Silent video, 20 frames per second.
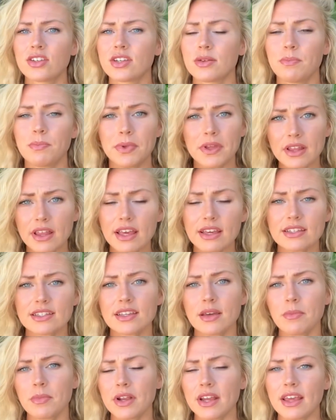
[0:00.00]
to be like
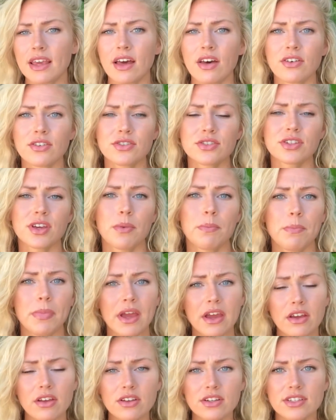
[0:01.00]
somebody else,
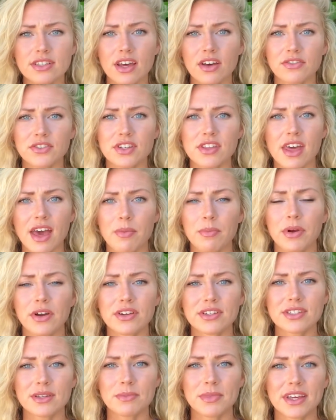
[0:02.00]
compare yourself to that
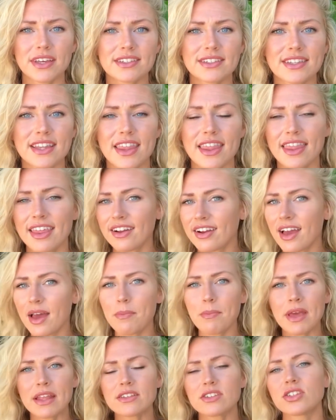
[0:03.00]
person, because they're
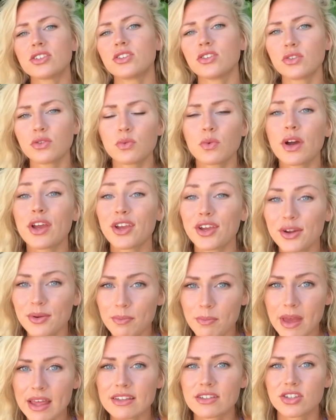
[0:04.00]
not meant to do what you're
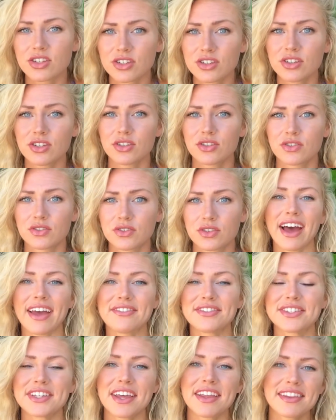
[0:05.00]
meant to do.
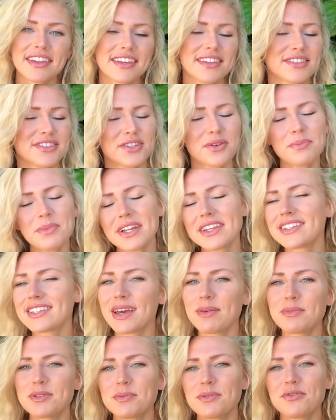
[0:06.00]
I've said this so many
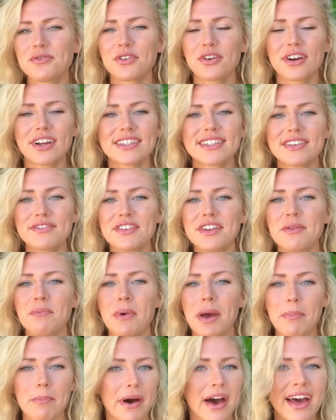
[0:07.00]
times before, it's even in
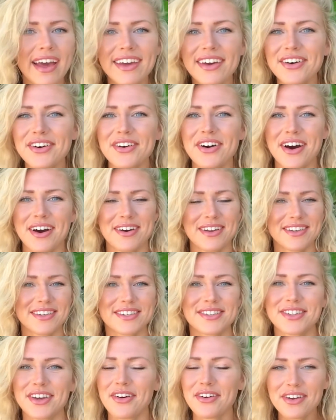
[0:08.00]
my bio
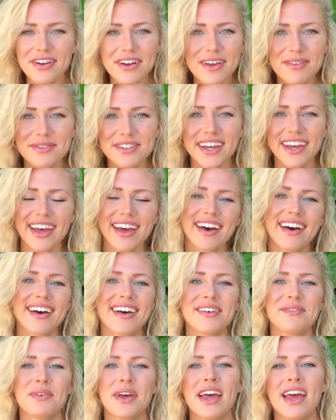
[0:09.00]
on
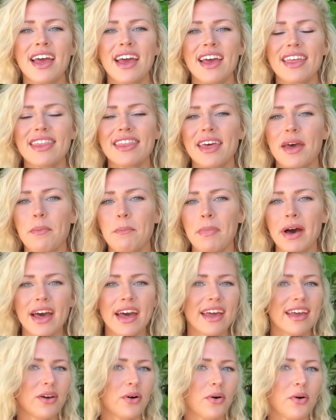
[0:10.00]
toneitup.com, that
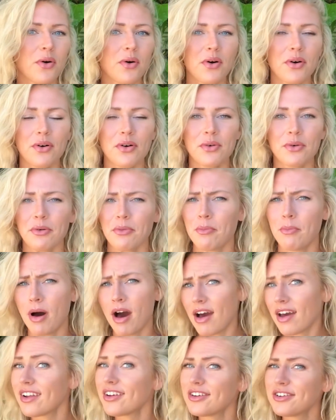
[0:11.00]
my whole
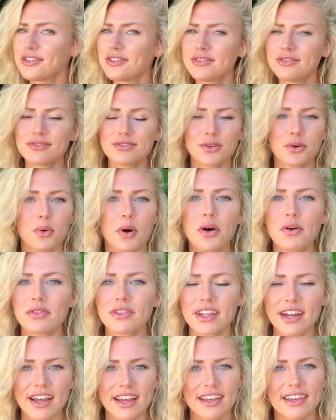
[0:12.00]
motto, quote
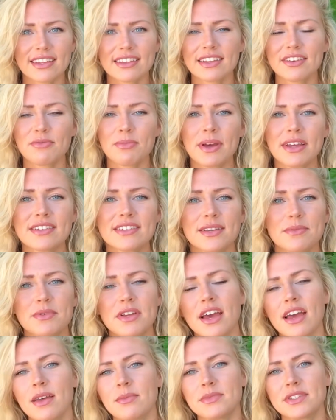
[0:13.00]
that I can live by
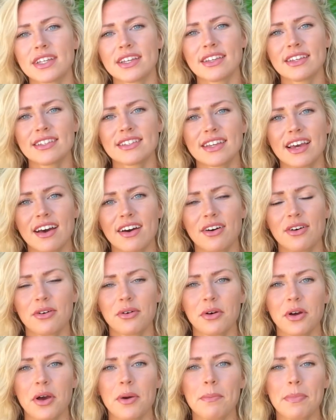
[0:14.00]
sometimes, is how
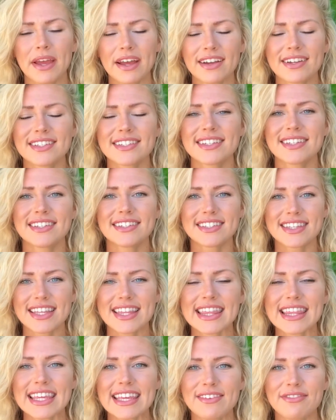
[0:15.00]
comparison is the
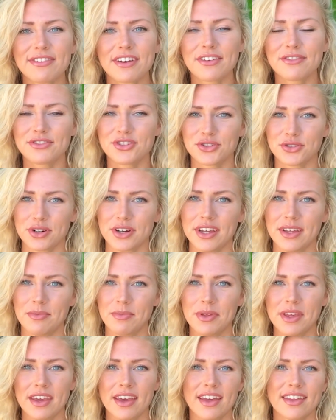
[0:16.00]
thief of joy,
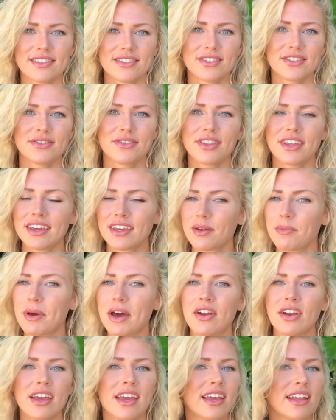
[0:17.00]
because you think
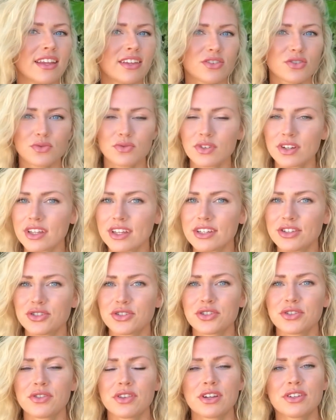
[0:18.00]
about it and it's really
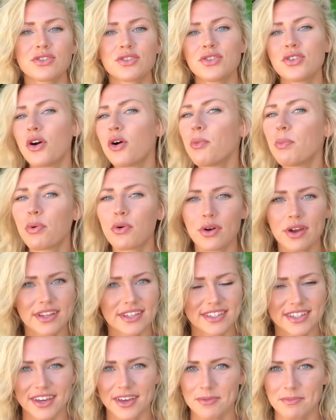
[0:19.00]
true. There's no point to